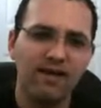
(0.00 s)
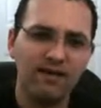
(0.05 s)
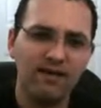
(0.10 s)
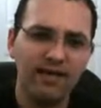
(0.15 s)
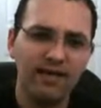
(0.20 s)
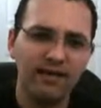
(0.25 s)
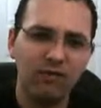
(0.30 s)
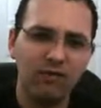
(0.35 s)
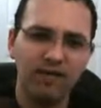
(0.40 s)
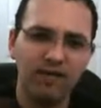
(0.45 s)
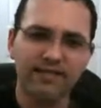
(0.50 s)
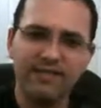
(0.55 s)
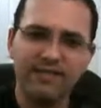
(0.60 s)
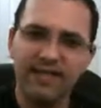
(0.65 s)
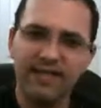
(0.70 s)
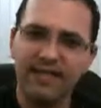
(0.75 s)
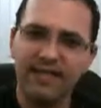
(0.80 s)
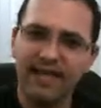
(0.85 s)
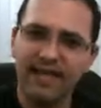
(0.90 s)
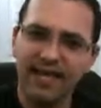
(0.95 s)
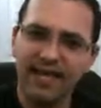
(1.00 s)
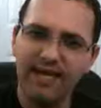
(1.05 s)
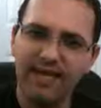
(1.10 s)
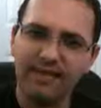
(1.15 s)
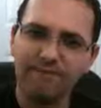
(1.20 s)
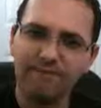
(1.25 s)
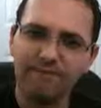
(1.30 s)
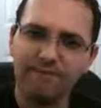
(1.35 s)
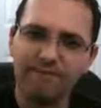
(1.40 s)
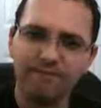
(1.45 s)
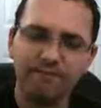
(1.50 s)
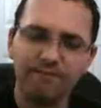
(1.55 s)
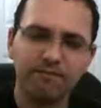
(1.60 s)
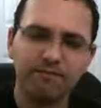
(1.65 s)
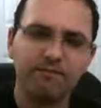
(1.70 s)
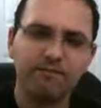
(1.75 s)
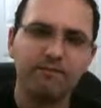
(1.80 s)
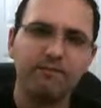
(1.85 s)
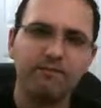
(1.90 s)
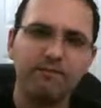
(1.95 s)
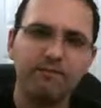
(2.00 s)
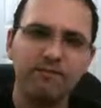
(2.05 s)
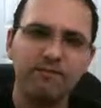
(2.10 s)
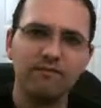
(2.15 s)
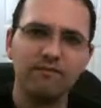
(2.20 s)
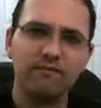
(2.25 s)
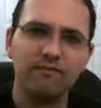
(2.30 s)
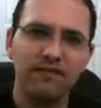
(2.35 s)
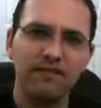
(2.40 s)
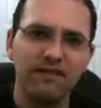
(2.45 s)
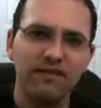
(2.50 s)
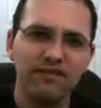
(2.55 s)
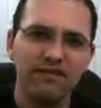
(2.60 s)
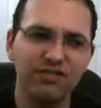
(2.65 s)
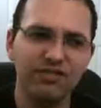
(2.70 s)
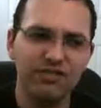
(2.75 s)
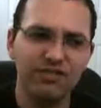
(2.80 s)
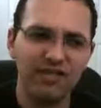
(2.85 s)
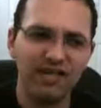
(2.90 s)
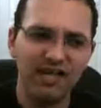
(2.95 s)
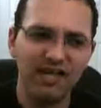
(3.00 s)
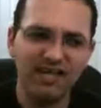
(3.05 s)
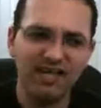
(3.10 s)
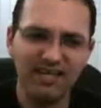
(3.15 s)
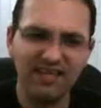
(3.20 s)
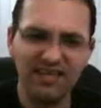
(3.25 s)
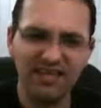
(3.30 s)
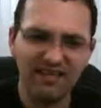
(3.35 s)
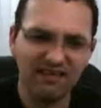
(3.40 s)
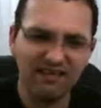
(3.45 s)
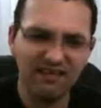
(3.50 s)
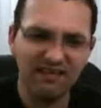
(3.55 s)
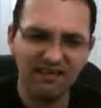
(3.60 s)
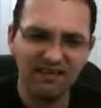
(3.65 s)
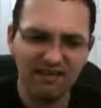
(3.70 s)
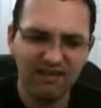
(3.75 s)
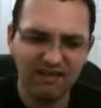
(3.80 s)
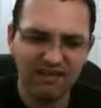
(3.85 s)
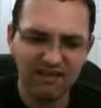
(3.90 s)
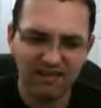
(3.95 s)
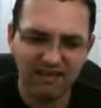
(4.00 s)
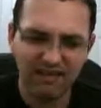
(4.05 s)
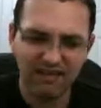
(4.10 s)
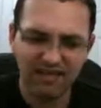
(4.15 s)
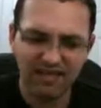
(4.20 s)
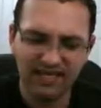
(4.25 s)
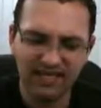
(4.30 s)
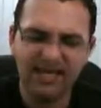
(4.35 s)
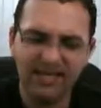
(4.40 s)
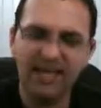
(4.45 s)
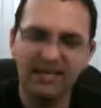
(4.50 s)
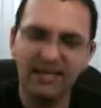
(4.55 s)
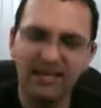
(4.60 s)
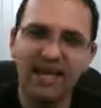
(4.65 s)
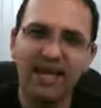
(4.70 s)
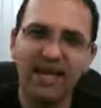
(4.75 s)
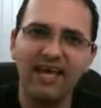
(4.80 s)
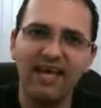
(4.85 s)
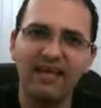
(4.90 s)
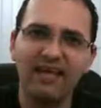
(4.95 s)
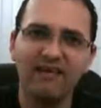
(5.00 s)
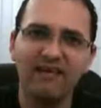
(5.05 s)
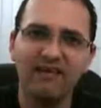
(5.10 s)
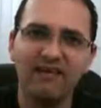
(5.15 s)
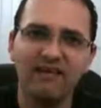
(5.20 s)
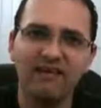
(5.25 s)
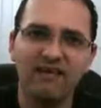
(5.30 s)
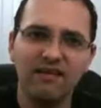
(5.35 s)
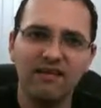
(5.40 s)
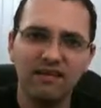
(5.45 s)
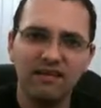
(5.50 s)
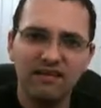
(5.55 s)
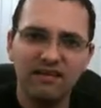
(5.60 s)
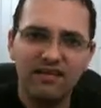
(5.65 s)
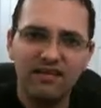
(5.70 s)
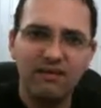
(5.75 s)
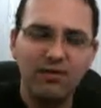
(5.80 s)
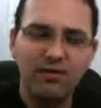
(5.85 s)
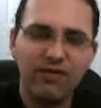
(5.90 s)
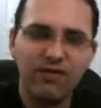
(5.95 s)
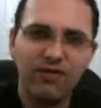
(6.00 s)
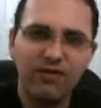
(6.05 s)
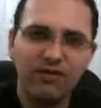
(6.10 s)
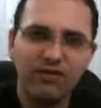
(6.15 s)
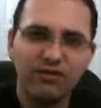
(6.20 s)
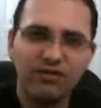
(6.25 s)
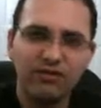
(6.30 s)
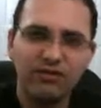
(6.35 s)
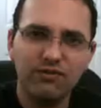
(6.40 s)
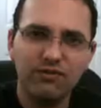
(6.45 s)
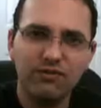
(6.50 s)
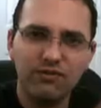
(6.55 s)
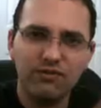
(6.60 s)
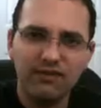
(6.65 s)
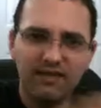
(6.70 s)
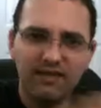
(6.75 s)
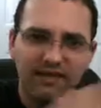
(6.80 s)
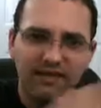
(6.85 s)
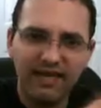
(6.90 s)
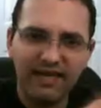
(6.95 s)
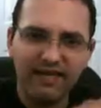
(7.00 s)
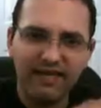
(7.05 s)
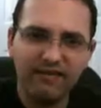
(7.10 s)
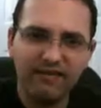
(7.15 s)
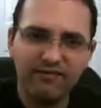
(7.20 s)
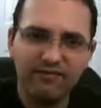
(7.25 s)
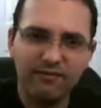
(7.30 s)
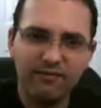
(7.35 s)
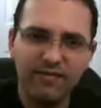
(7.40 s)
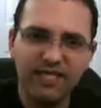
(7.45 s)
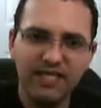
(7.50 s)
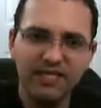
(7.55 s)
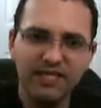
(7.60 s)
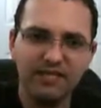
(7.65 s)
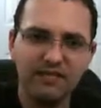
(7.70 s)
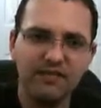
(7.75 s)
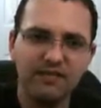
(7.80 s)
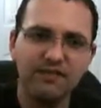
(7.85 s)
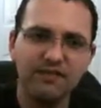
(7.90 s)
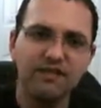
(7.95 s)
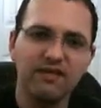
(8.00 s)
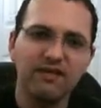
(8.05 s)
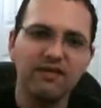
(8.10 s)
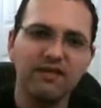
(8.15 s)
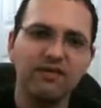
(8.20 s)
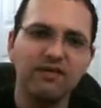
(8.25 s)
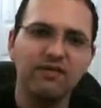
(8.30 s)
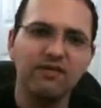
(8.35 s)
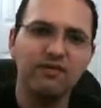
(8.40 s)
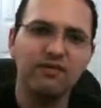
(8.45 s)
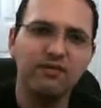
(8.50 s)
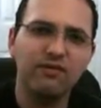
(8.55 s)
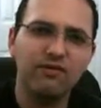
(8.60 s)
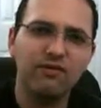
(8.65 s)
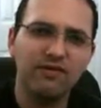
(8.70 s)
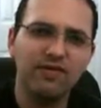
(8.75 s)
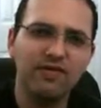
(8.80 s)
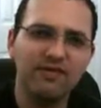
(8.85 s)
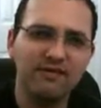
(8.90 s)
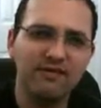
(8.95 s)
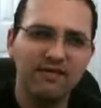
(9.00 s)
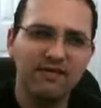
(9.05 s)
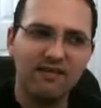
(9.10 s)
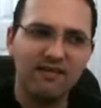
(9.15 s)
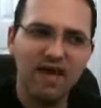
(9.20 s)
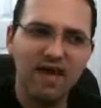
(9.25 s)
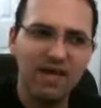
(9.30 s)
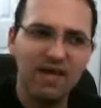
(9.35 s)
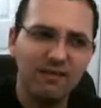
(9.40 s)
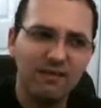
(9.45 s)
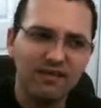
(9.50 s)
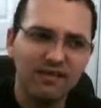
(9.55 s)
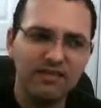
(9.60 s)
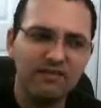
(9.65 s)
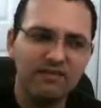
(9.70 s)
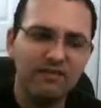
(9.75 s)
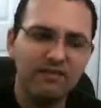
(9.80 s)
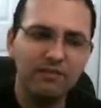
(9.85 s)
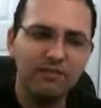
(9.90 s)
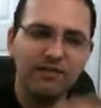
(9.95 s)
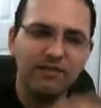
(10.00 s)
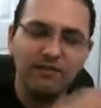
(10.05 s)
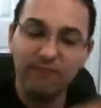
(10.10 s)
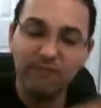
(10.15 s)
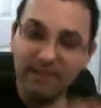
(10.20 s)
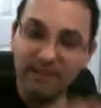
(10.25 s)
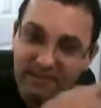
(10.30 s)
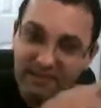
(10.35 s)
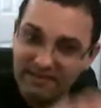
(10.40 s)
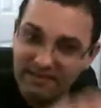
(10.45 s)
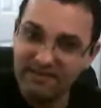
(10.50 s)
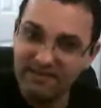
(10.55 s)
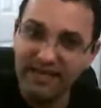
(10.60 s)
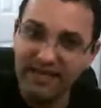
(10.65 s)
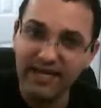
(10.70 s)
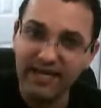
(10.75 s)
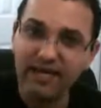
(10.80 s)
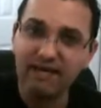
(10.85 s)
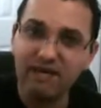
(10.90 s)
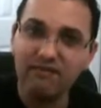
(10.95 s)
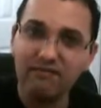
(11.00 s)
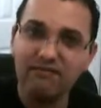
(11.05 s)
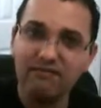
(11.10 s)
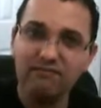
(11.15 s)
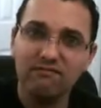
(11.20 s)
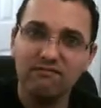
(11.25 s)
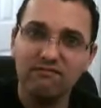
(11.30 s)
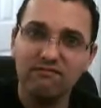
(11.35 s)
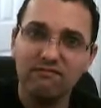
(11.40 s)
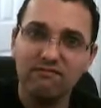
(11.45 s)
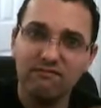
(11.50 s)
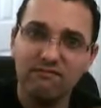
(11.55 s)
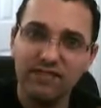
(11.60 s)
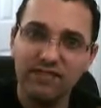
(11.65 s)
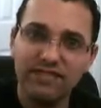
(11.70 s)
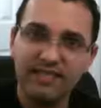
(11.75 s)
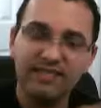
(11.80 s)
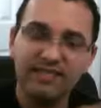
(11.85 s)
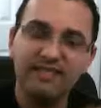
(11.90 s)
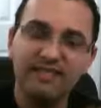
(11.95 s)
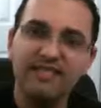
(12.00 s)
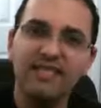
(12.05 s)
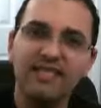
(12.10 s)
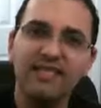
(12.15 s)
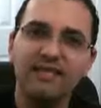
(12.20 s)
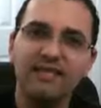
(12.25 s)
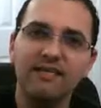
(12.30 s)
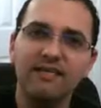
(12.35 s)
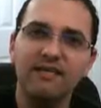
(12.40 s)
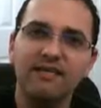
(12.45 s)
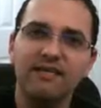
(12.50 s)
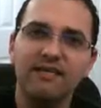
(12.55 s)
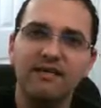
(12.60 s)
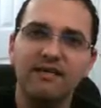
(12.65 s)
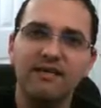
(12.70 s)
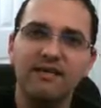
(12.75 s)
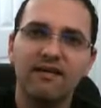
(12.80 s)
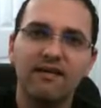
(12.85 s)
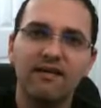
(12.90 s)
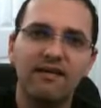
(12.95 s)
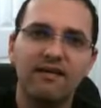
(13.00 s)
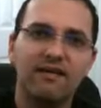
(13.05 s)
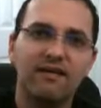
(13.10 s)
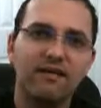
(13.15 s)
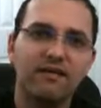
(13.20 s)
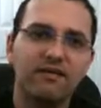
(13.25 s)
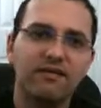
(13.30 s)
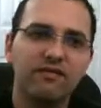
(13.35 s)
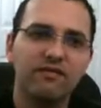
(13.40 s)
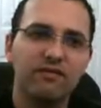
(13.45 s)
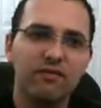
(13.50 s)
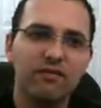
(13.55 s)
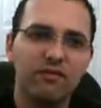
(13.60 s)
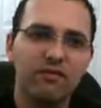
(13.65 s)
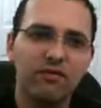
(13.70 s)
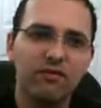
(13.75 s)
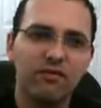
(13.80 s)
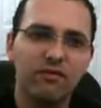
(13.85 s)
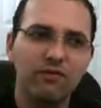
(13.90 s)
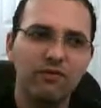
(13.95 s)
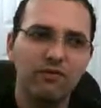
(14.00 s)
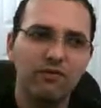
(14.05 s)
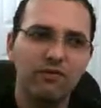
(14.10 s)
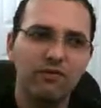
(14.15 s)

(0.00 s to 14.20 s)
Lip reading: Likewise, that ant, there's nothing in the ant that will get you that information. So it's an anomaly. But it's there. We can see it. So